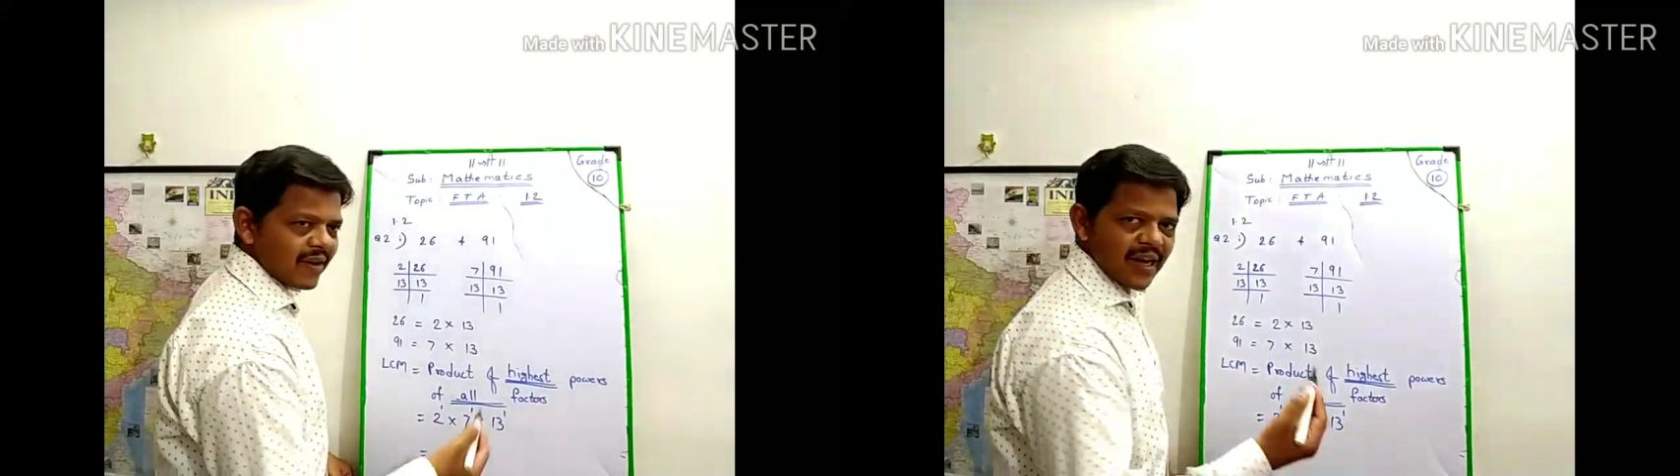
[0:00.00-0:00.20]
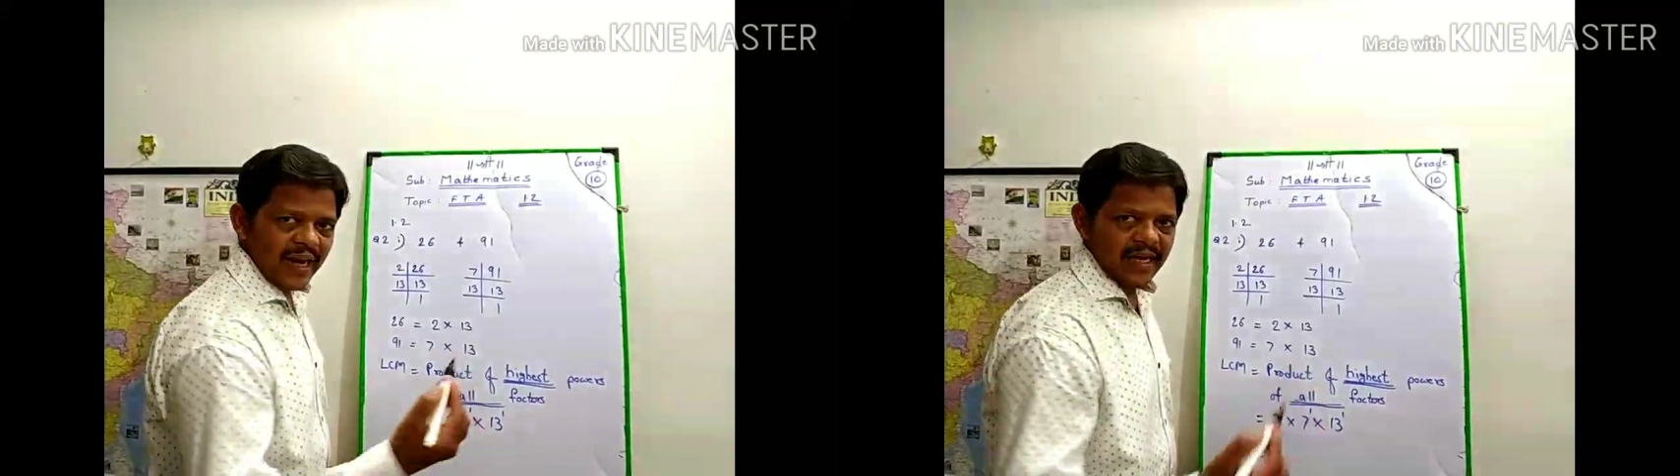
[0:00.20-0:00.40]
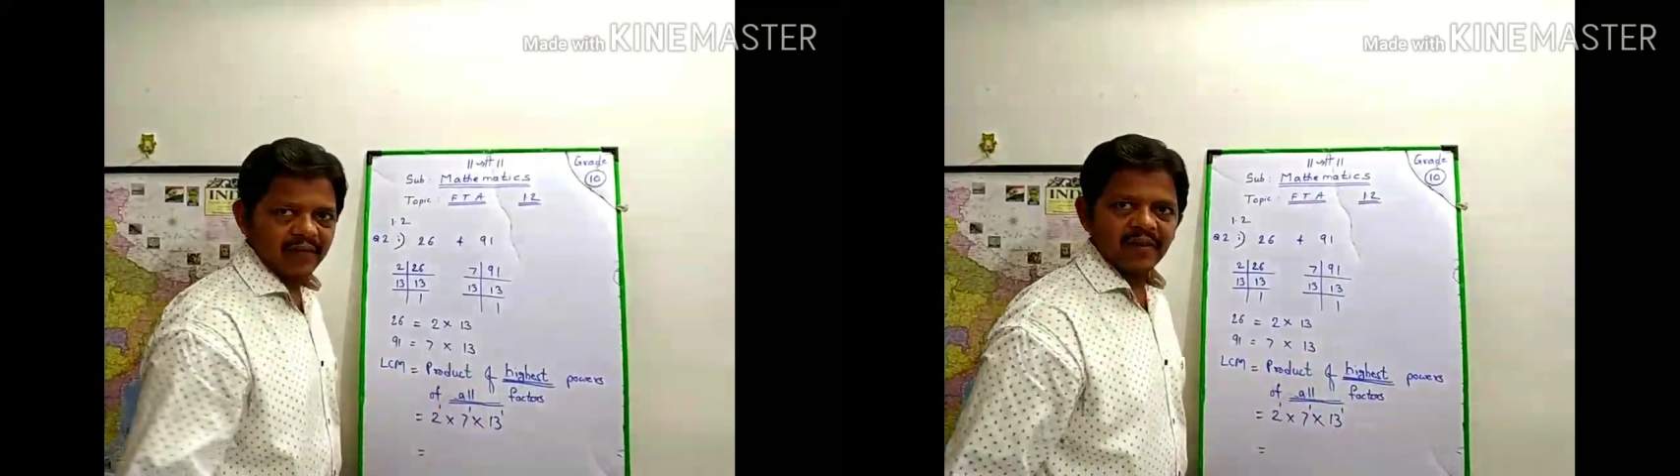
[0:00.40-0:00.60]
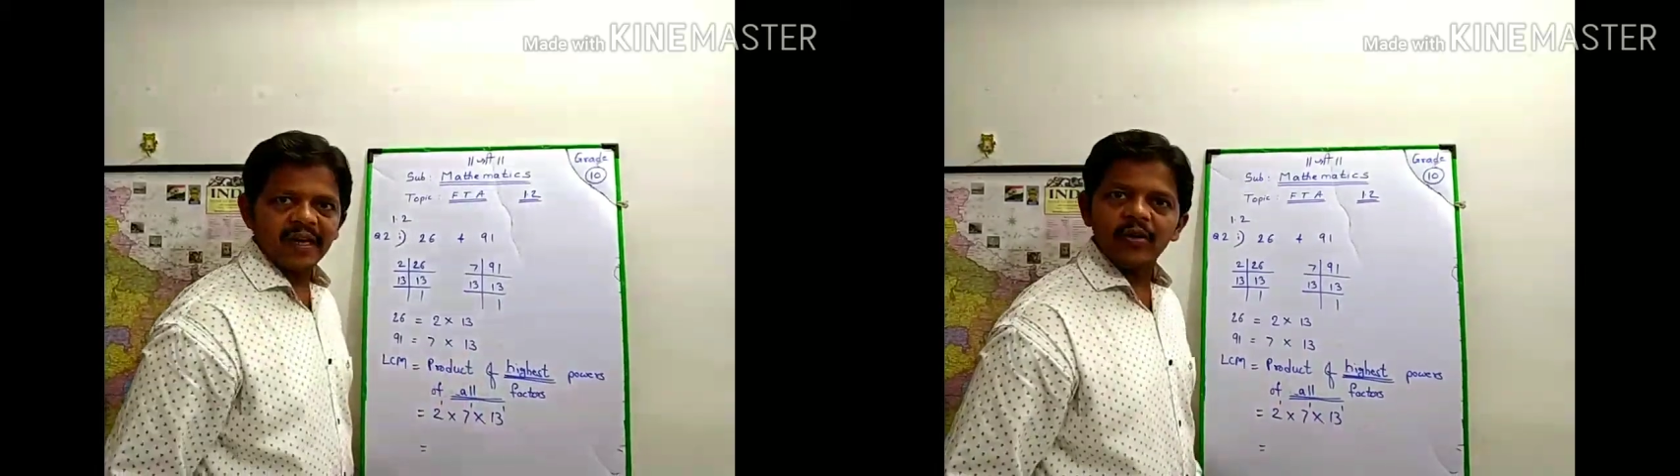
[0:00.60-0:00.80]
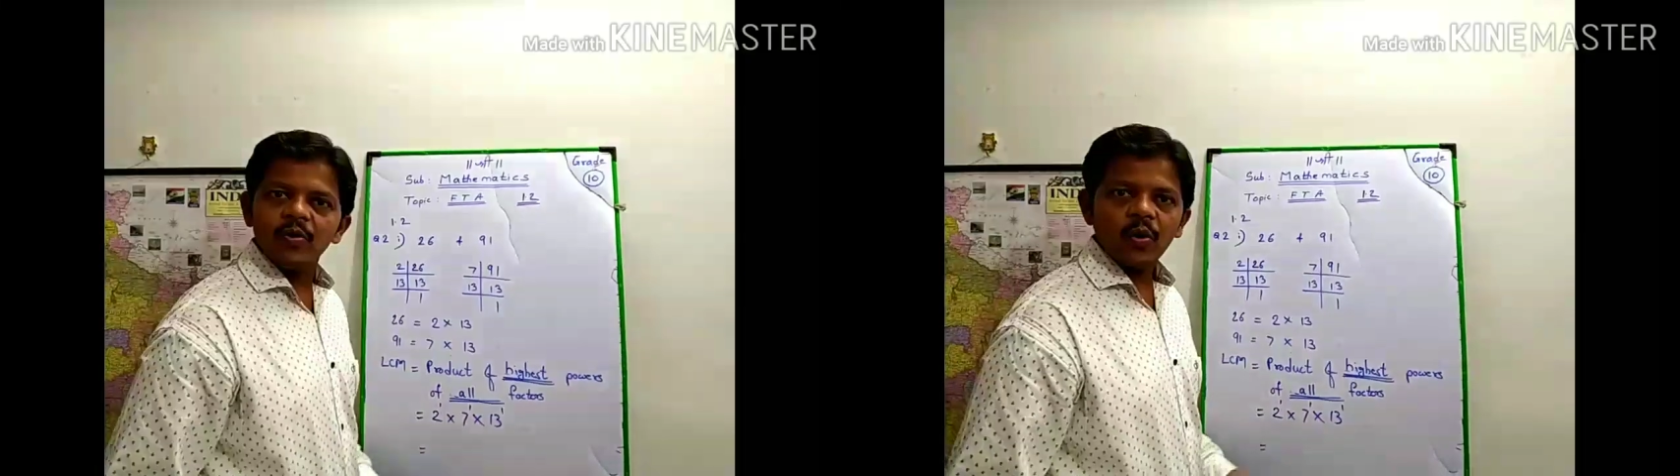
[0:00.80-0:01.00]
91
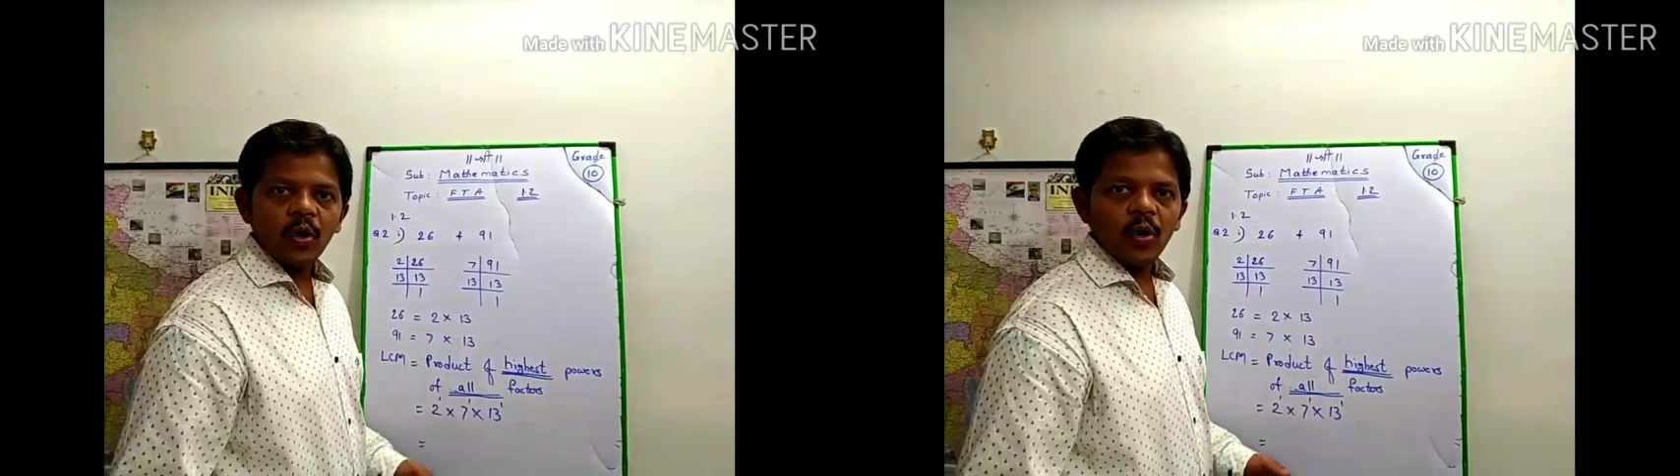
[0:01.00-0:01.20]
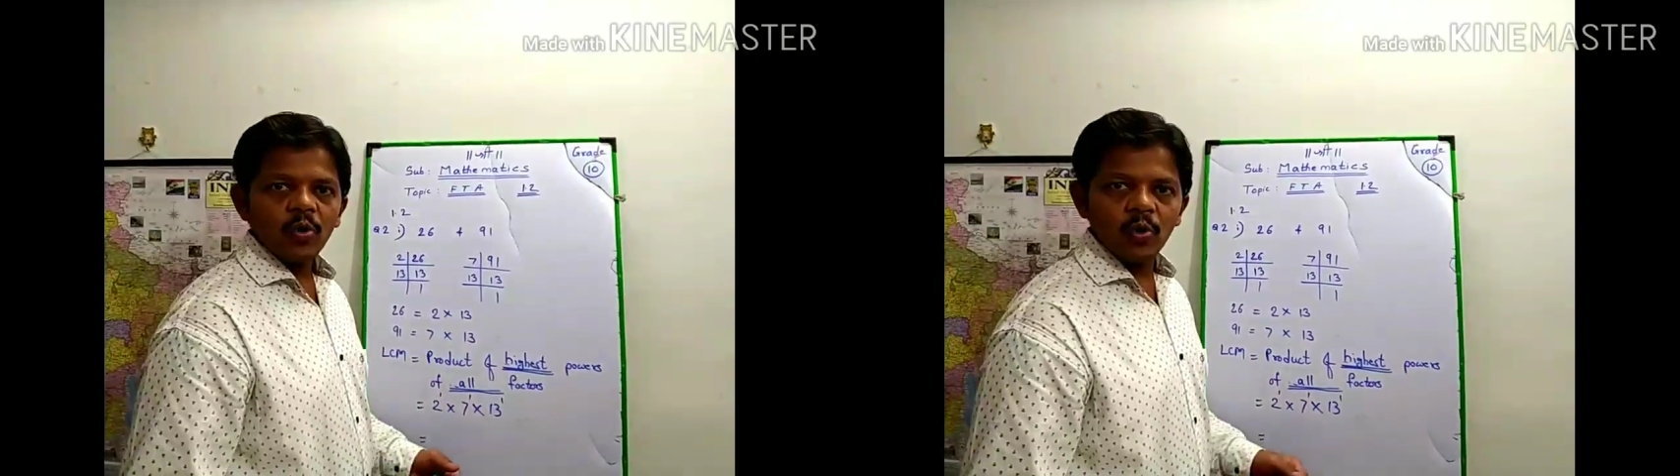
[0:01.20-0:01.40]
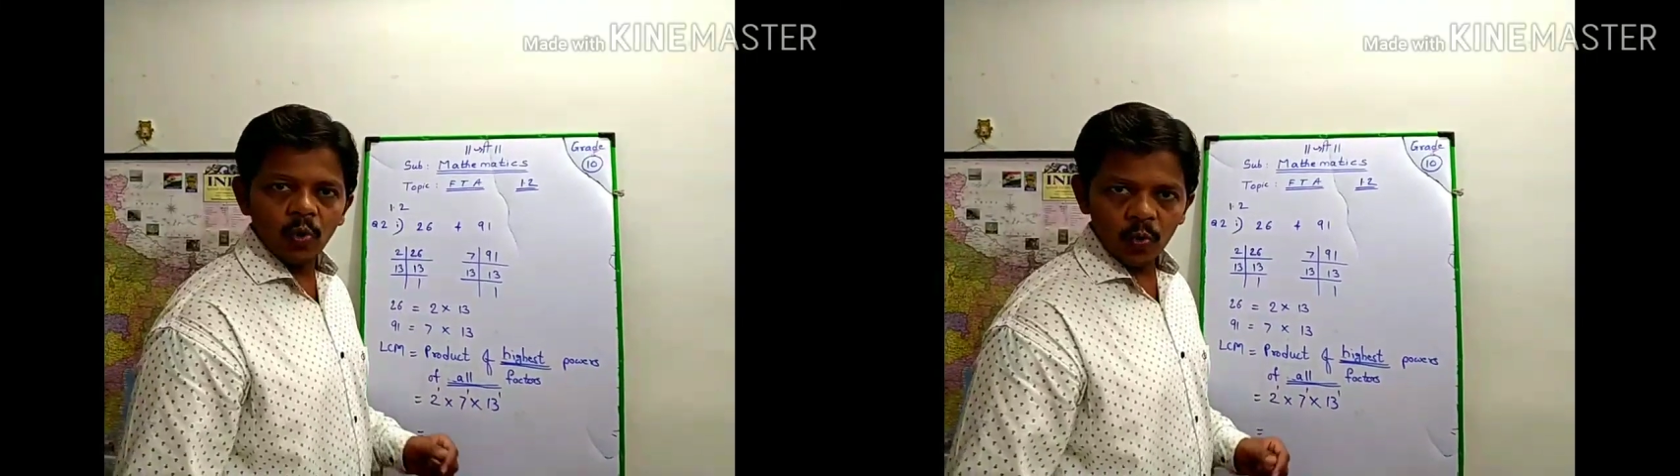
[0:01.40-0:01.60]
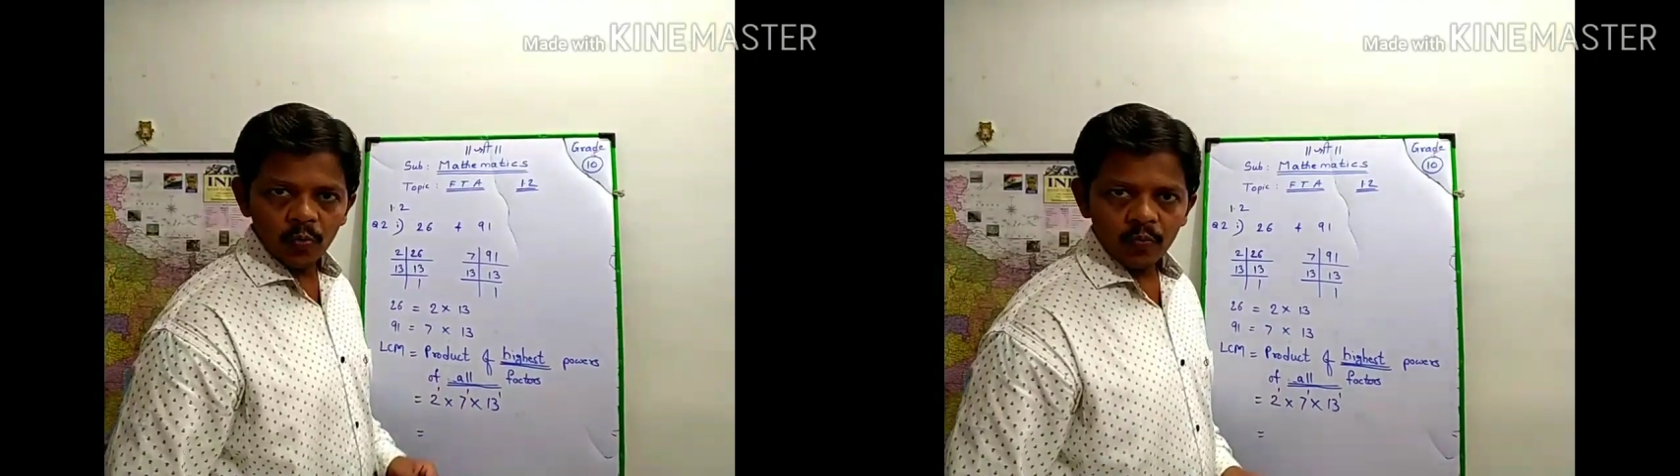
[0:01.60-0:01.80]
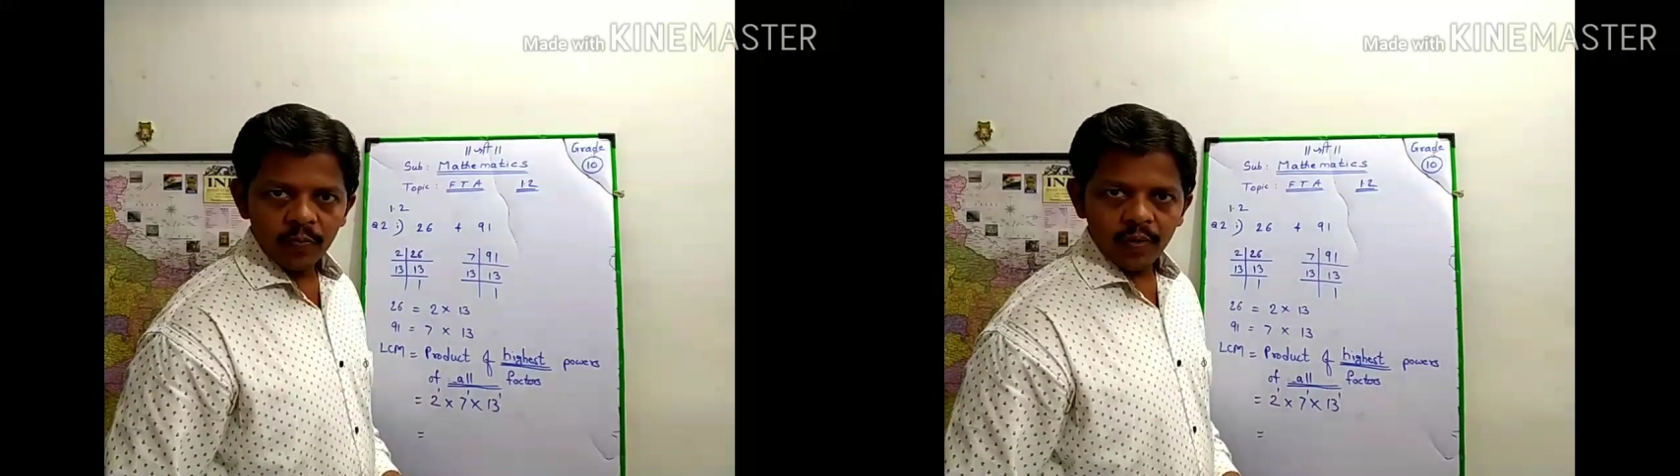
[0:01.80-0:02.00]
into 2.
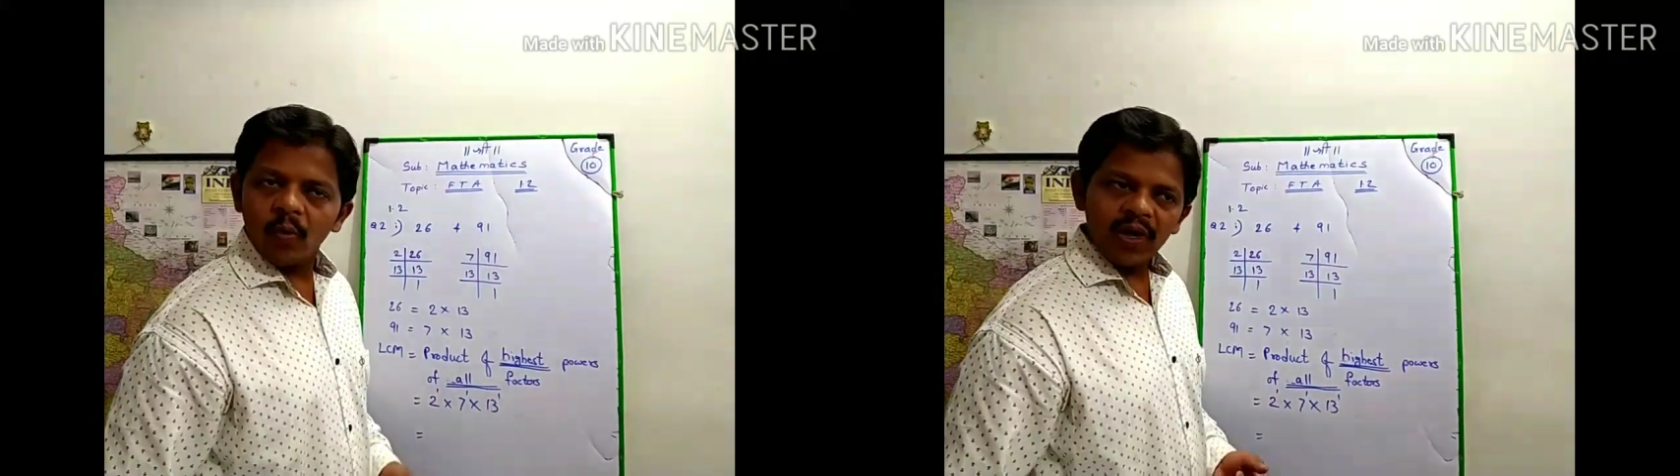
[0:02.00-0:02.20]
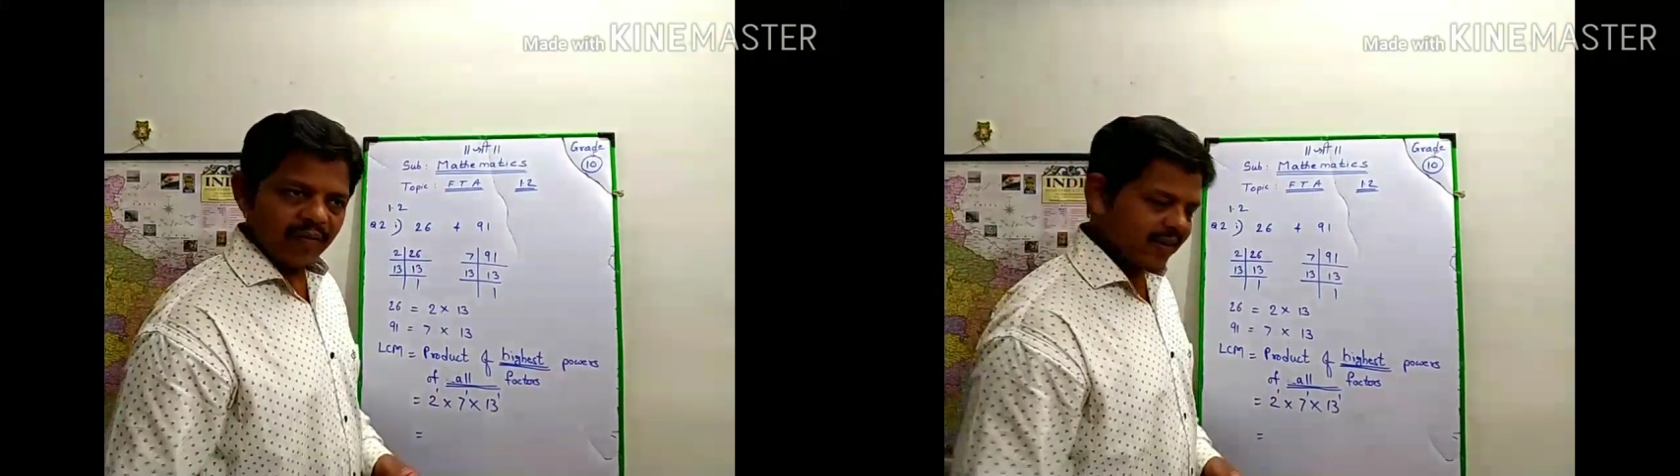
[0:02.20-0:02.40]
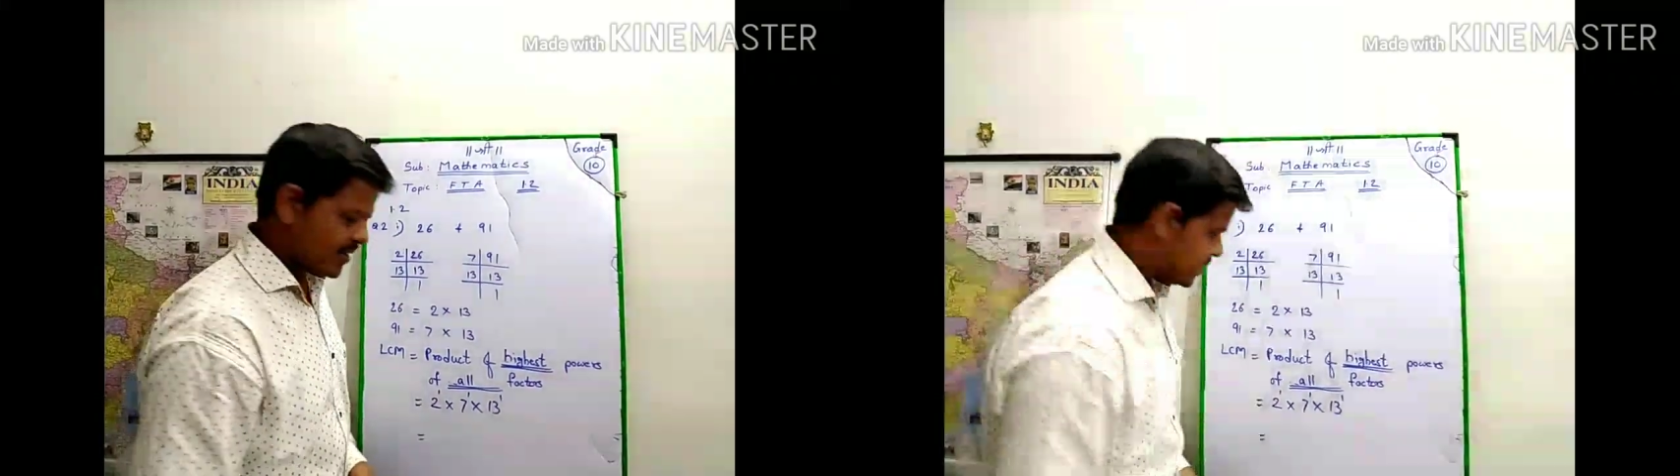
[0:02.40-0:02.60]
Whatever is